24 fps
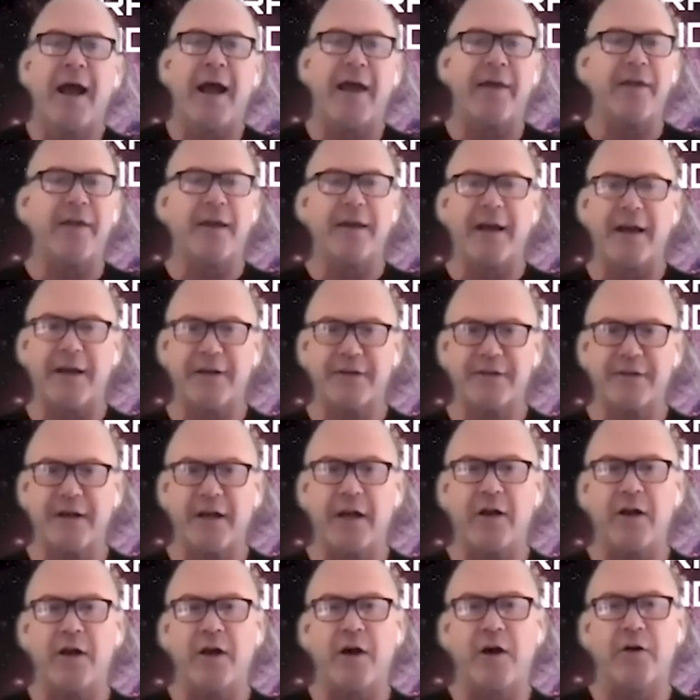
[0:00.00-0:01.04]
and then next
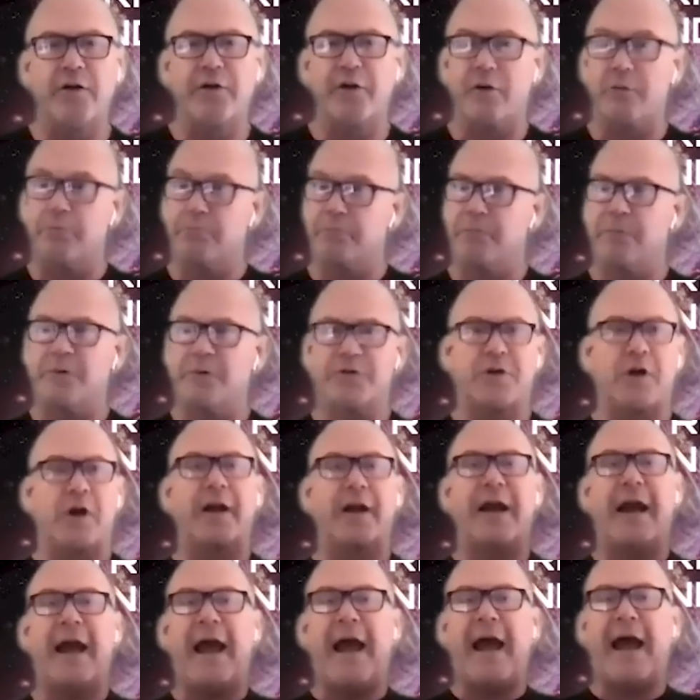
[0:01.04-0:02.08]
thing you know, you're
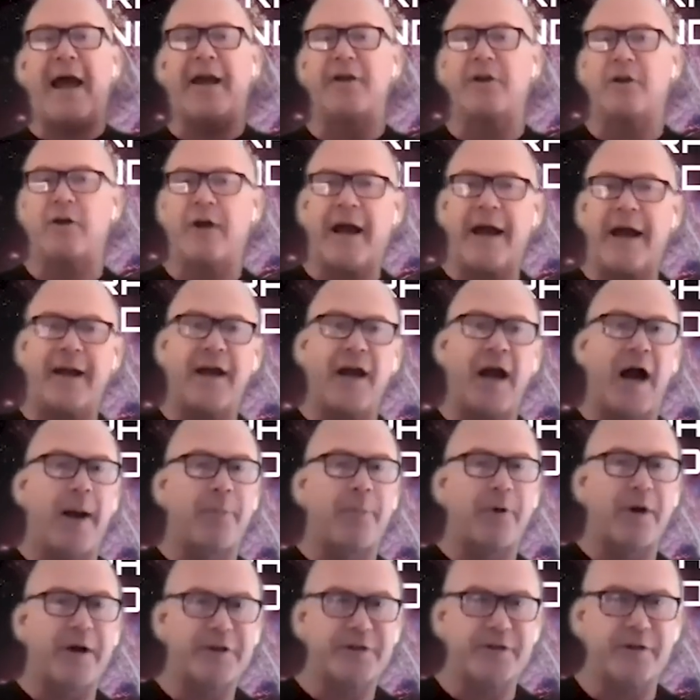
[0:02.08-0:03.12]
starting to add, you're adding
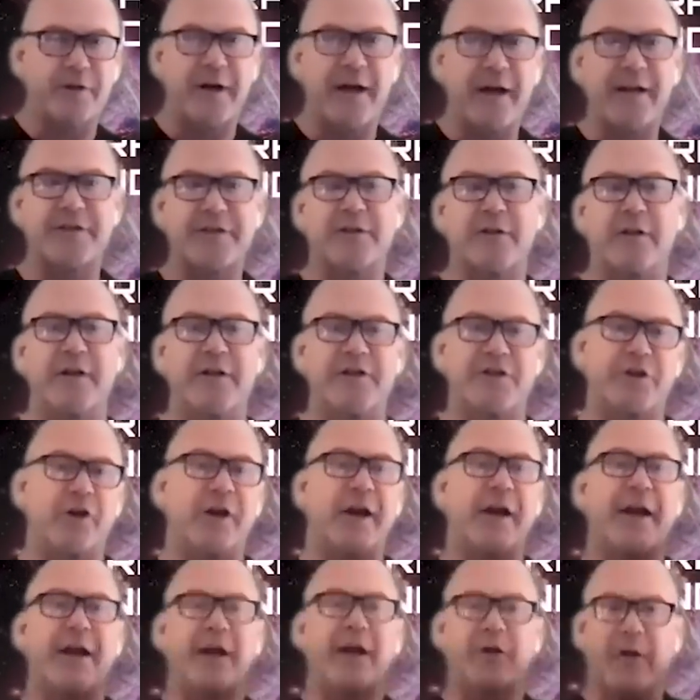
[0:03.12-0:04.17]
operational excellence,
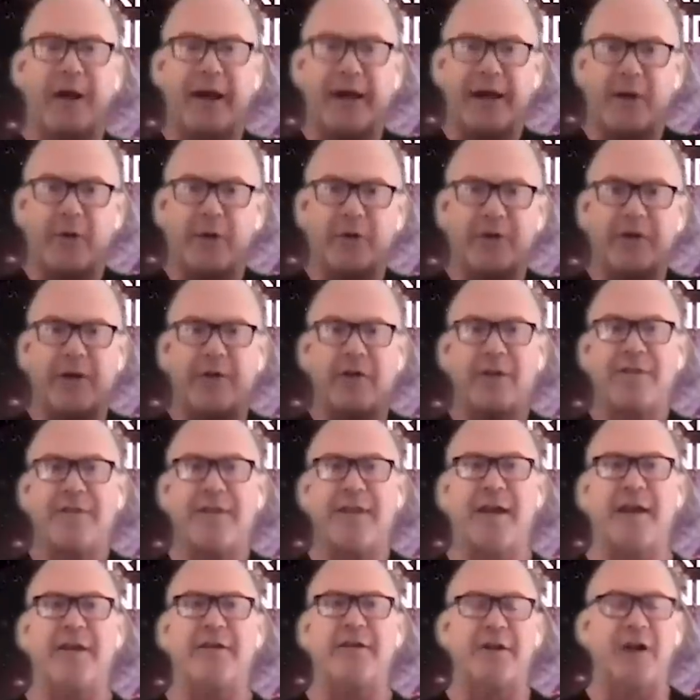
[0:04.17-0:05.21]
you're integrating with other
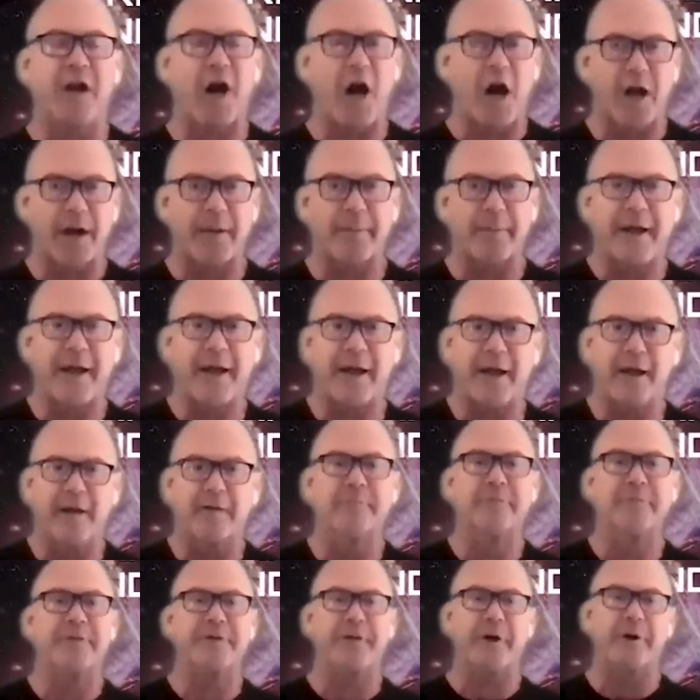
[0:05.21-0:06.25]
things and automating.
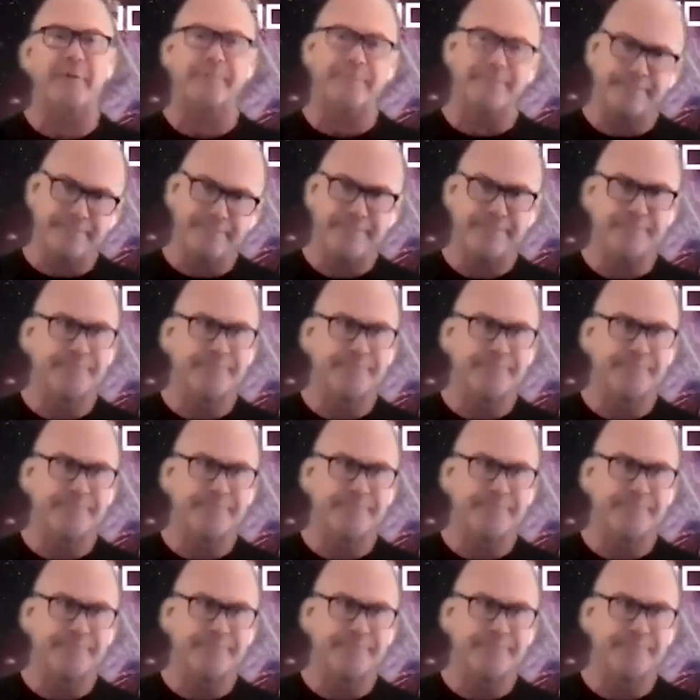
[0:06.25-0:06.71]
So